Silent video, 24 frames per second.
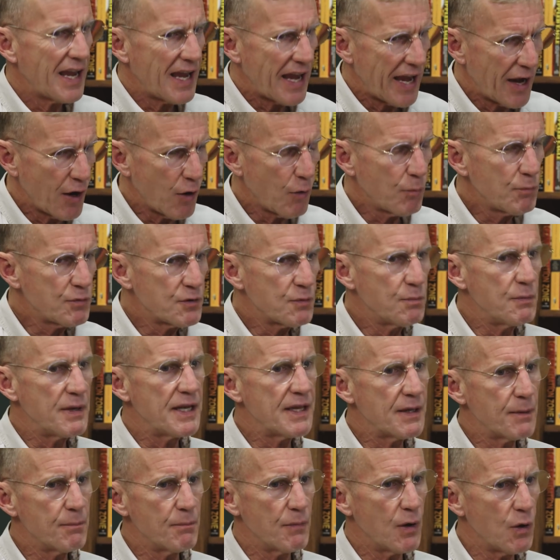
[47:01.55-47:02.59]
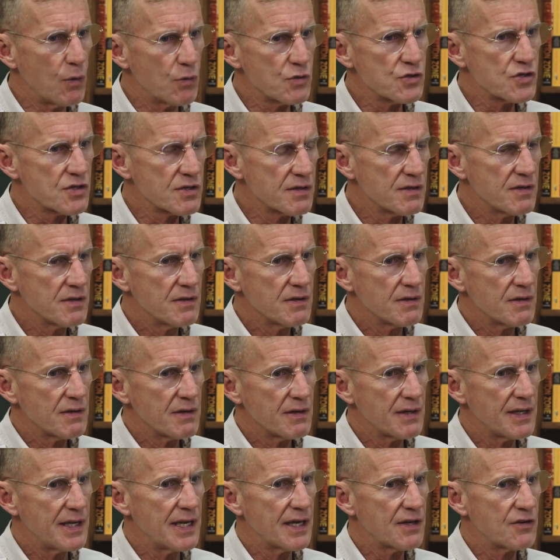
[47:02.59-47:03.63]
Helped me the most
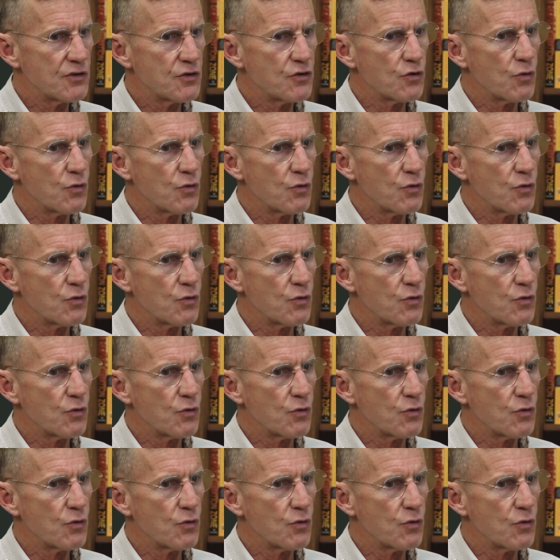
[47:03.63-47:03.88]
get